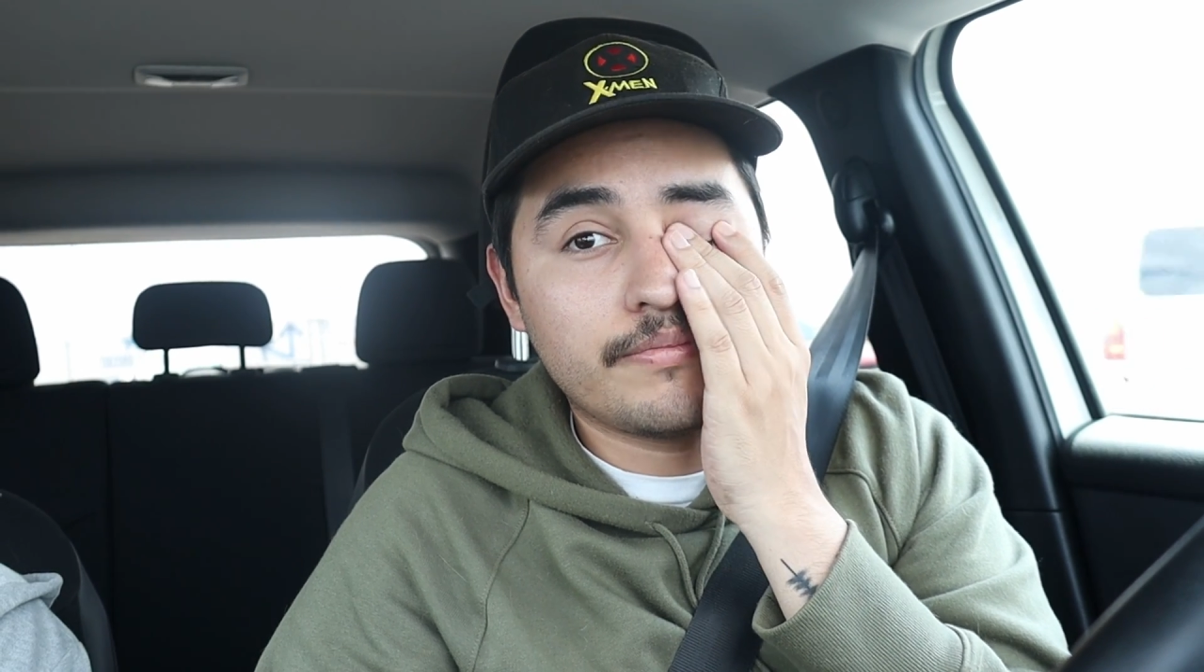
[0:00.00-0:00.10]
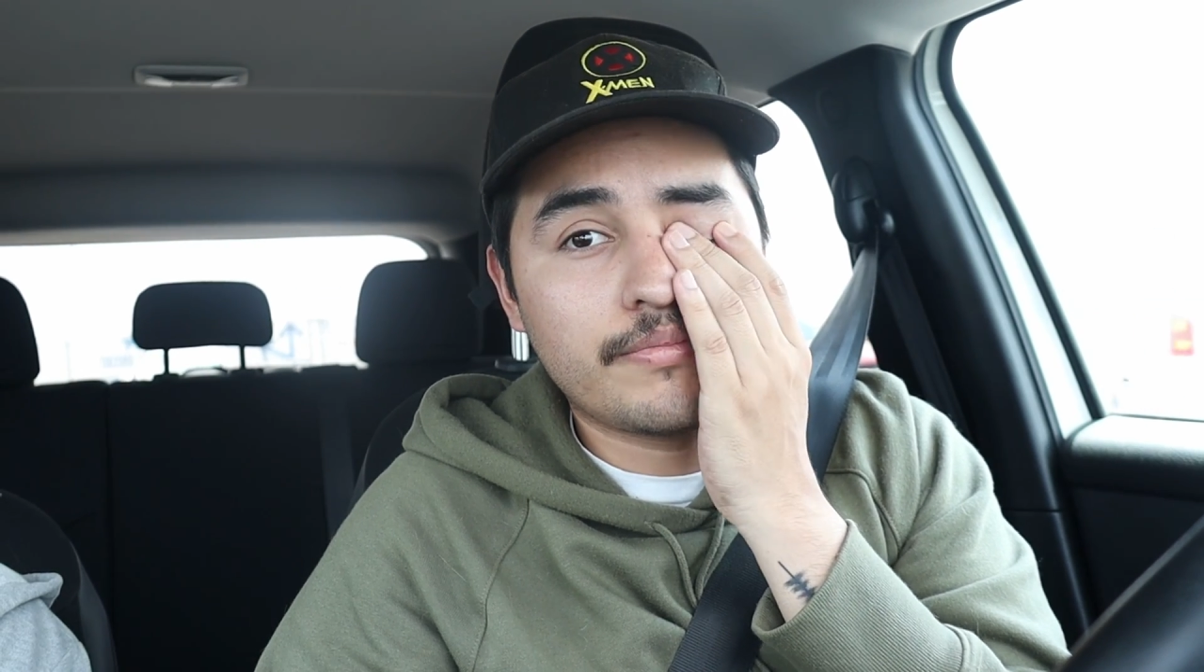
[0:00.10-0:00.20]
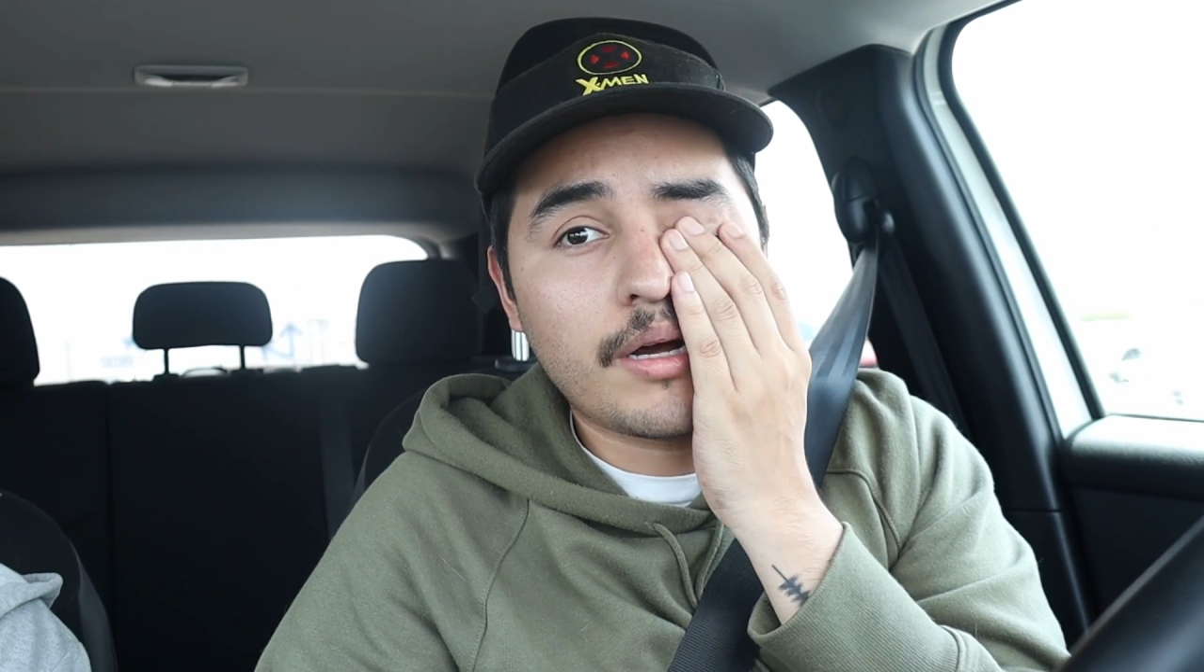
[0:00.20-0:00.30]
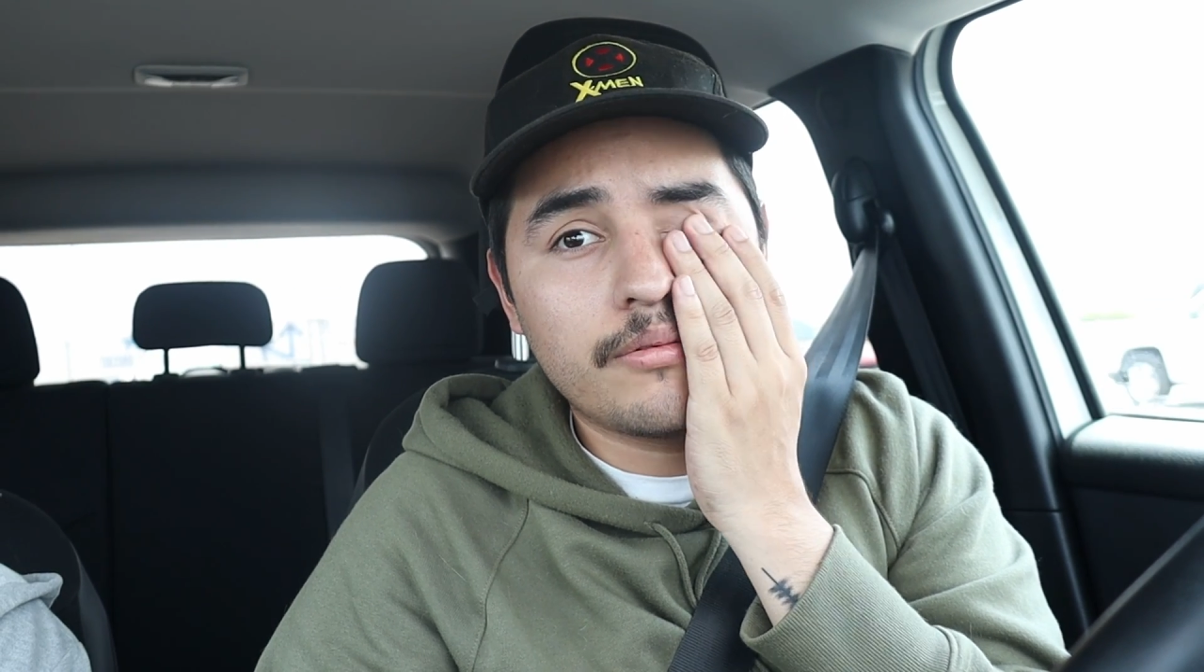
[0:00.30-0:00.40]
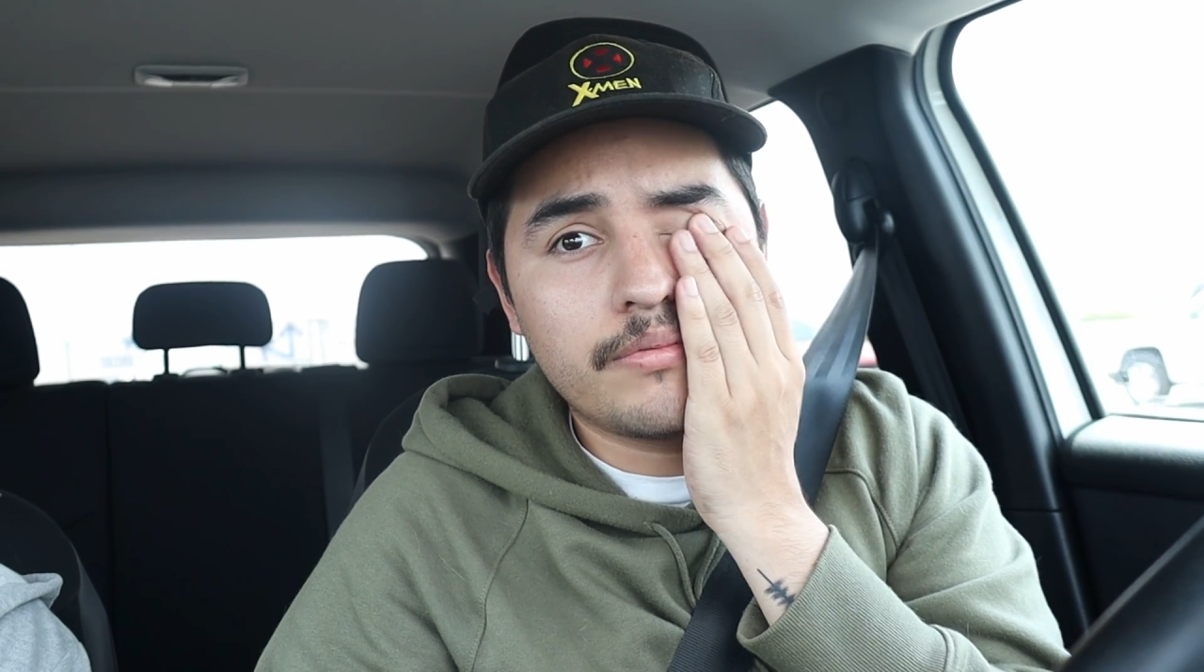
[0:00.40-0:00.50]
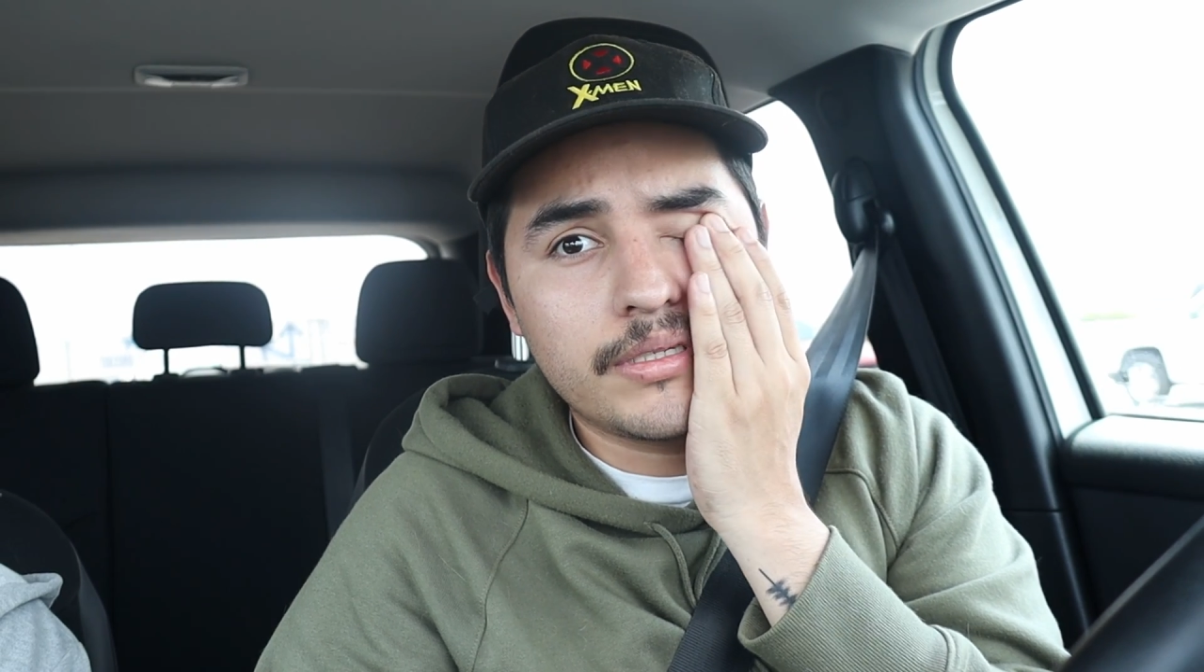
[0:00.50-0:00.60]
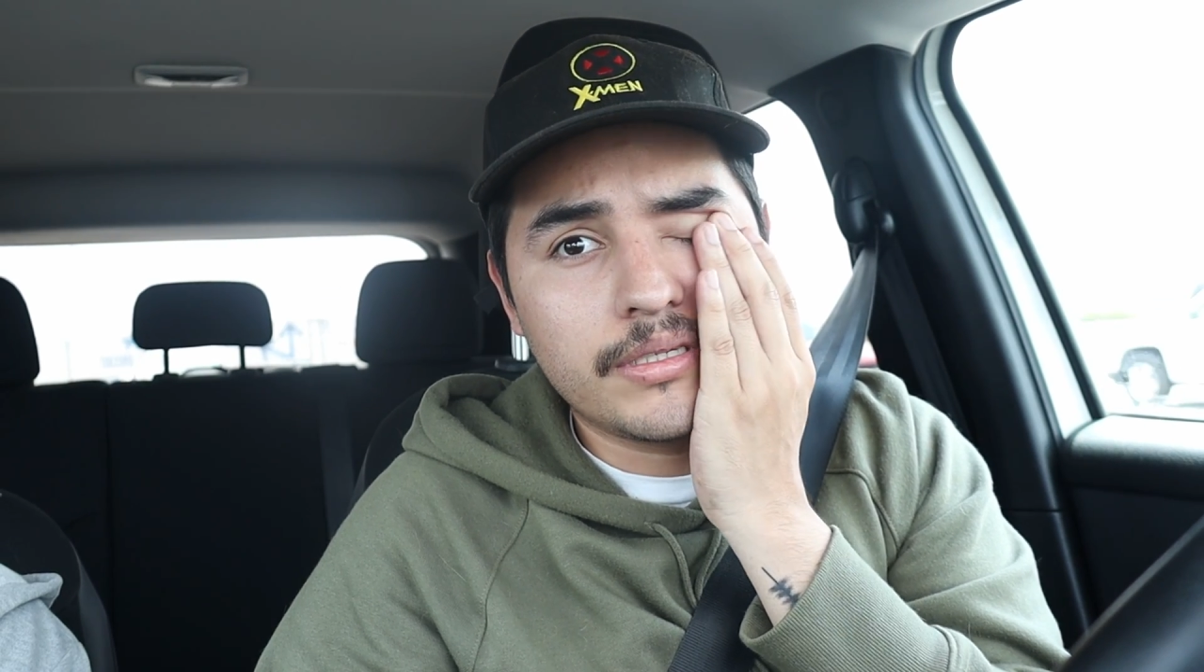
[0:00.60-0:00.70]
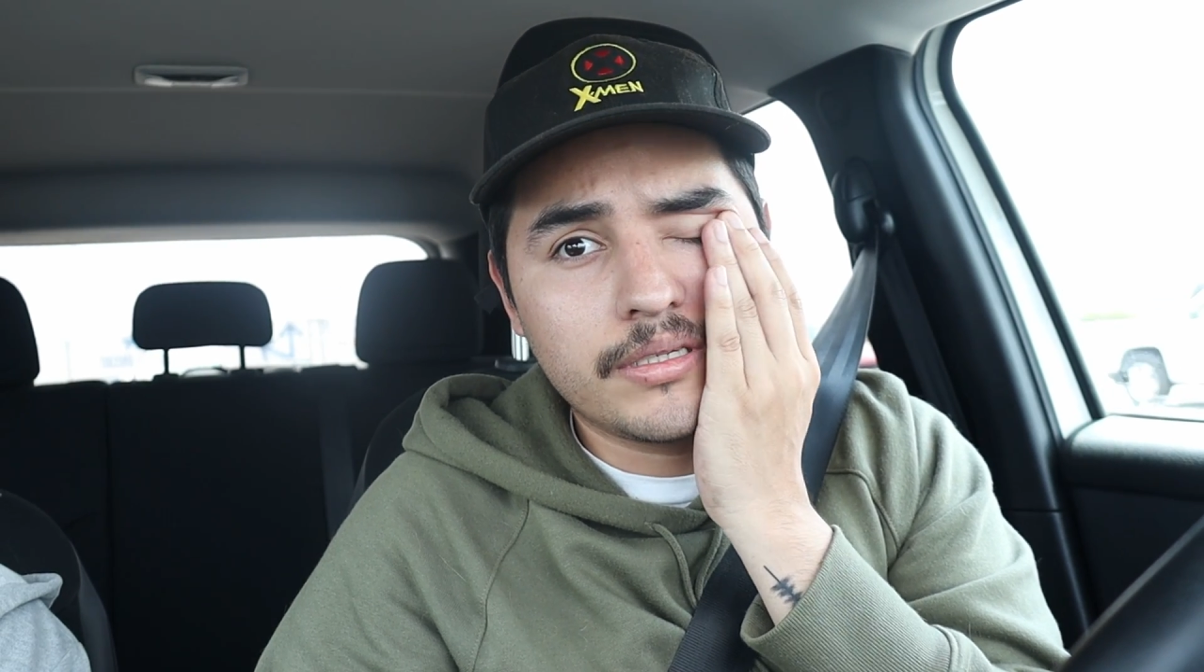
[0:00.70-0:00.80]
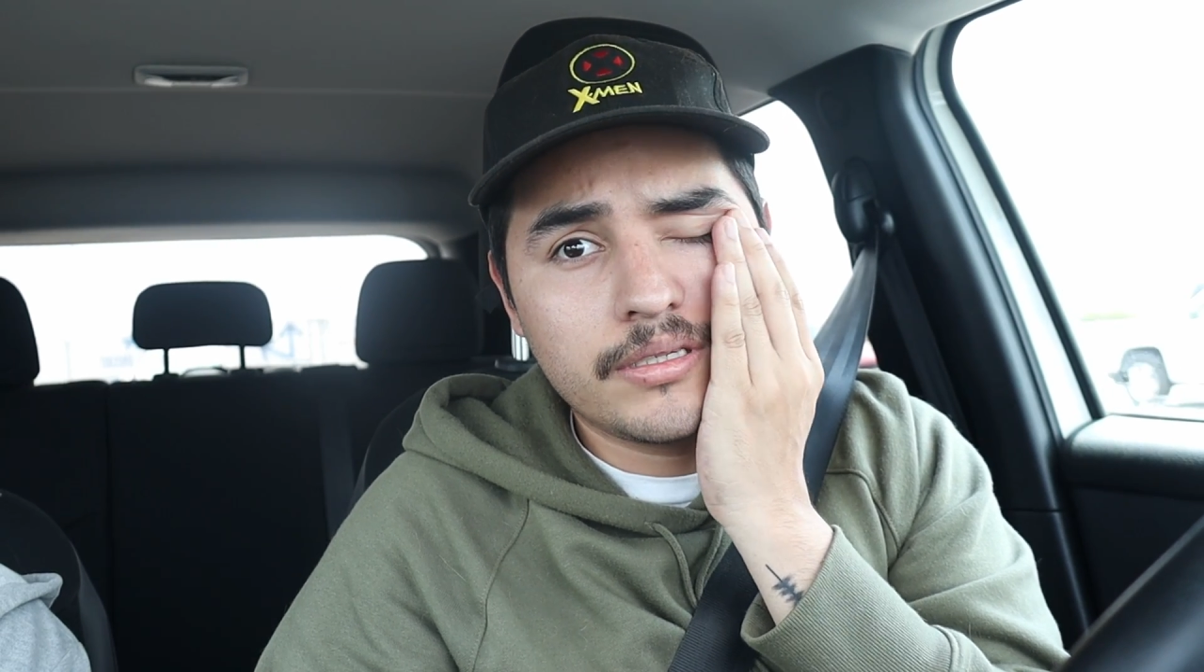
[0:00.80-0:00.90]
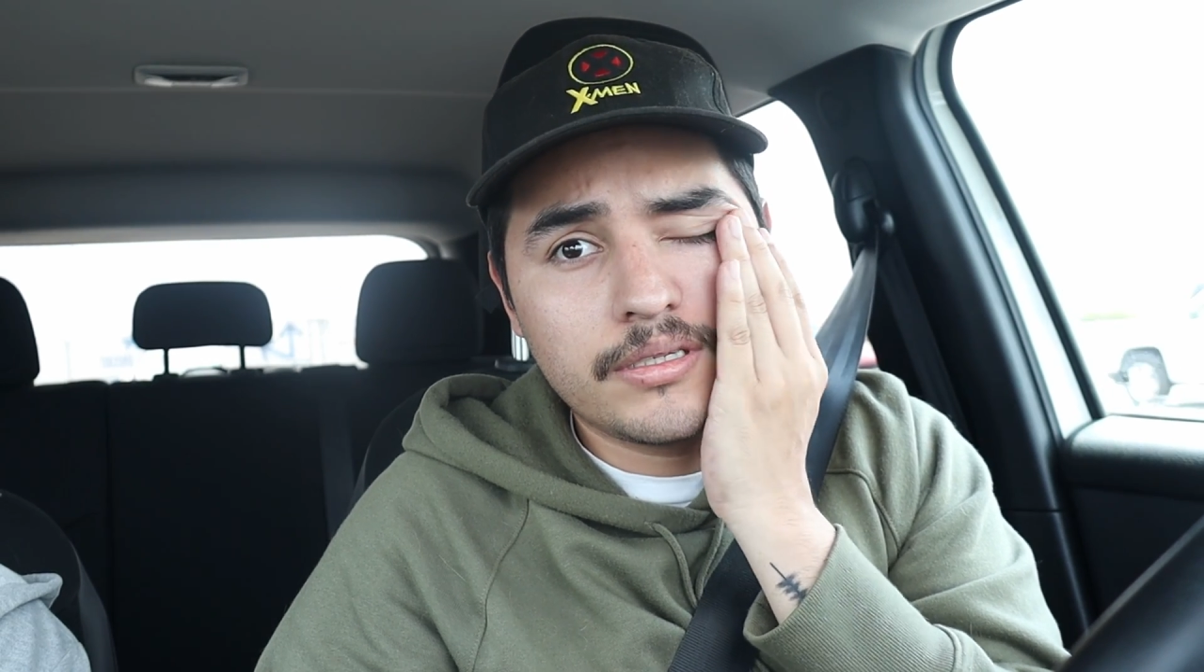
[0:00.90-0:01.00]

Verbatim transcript: probably